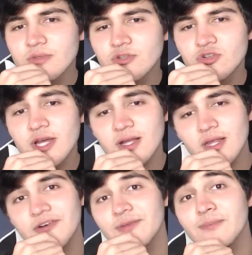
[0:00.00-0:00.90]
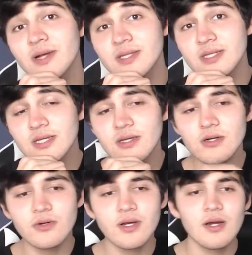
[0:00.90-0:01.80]
track 11,
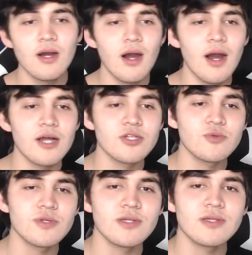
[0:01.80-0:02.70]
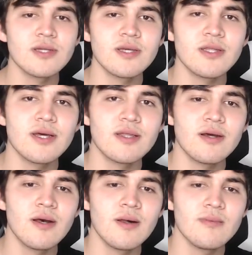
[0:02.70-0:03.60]
Bandito, I just want to say that
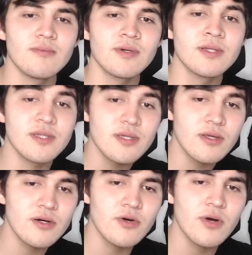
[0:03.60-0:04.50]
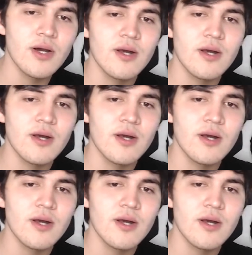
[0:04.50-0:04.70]
Bandito,